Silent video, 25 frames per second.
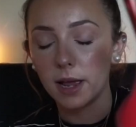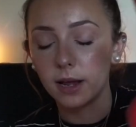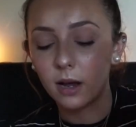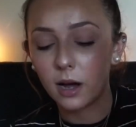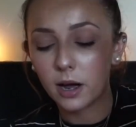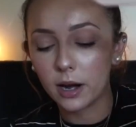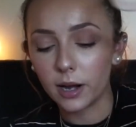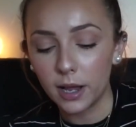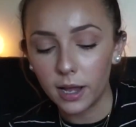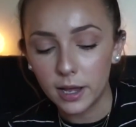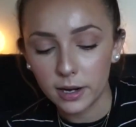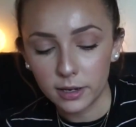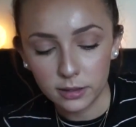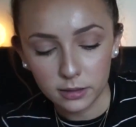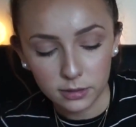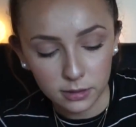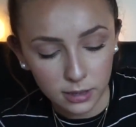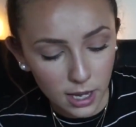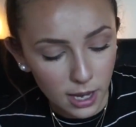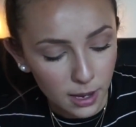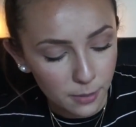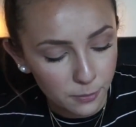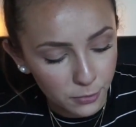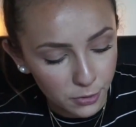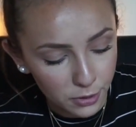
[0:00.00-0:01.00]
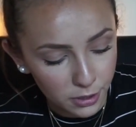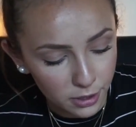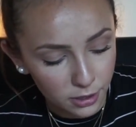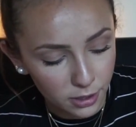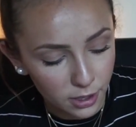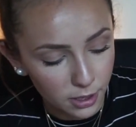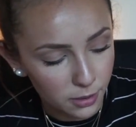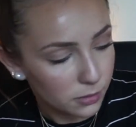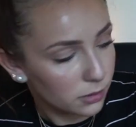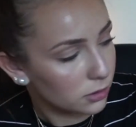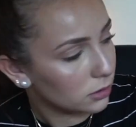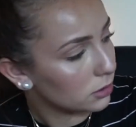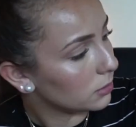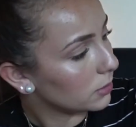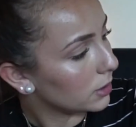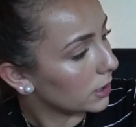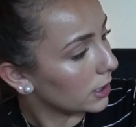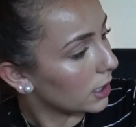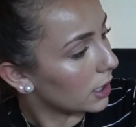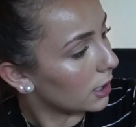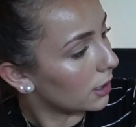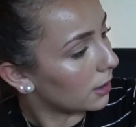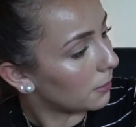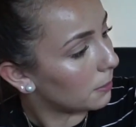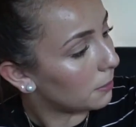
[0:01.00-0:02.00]
I got it at a time where they were
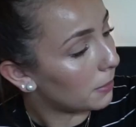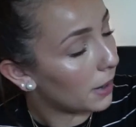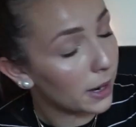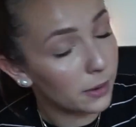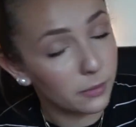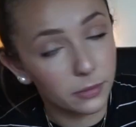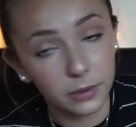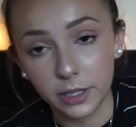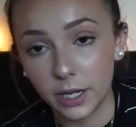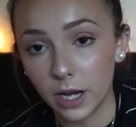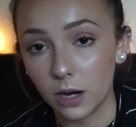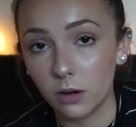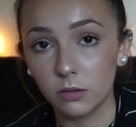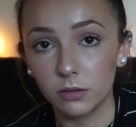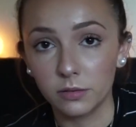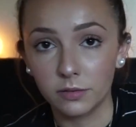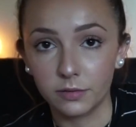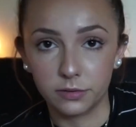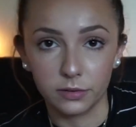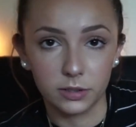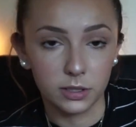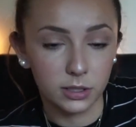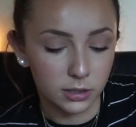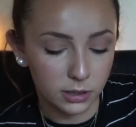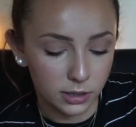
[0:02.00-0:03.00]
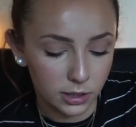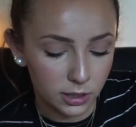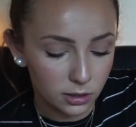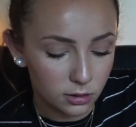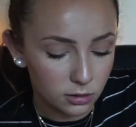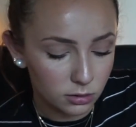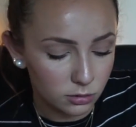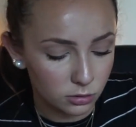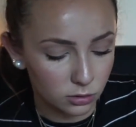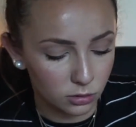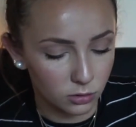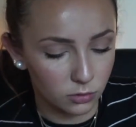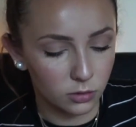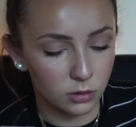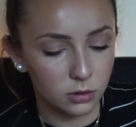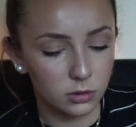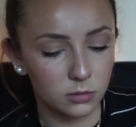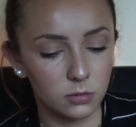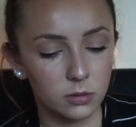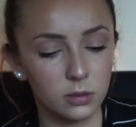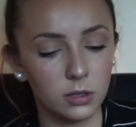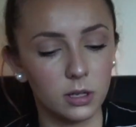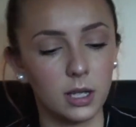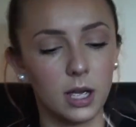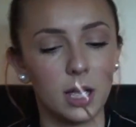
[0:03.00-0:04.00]
doing a buy one get one free sale, so this
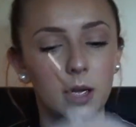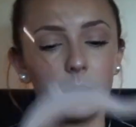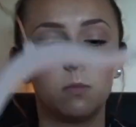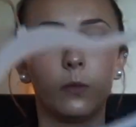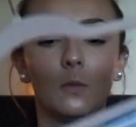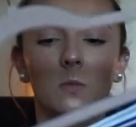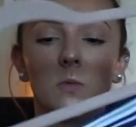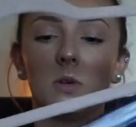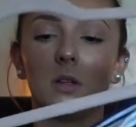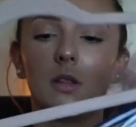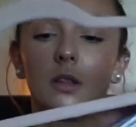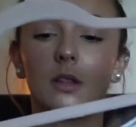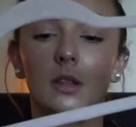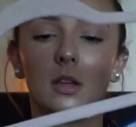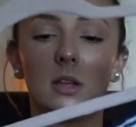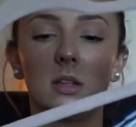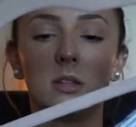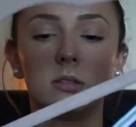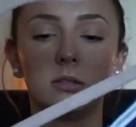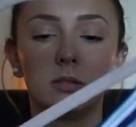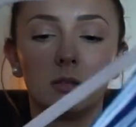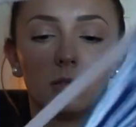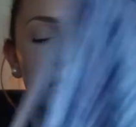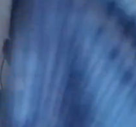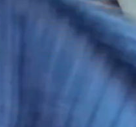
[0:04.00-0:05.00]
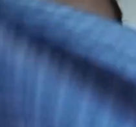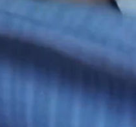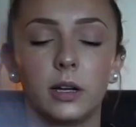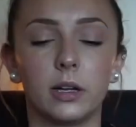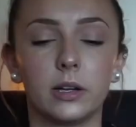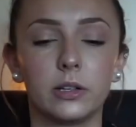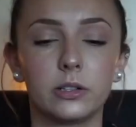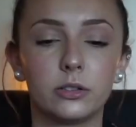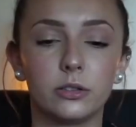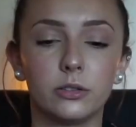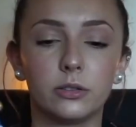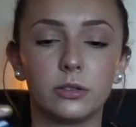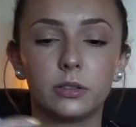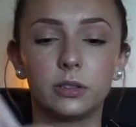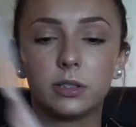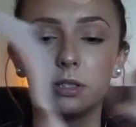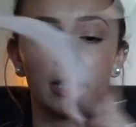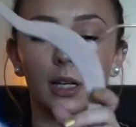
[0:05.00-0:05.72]
one came with it, I guess you would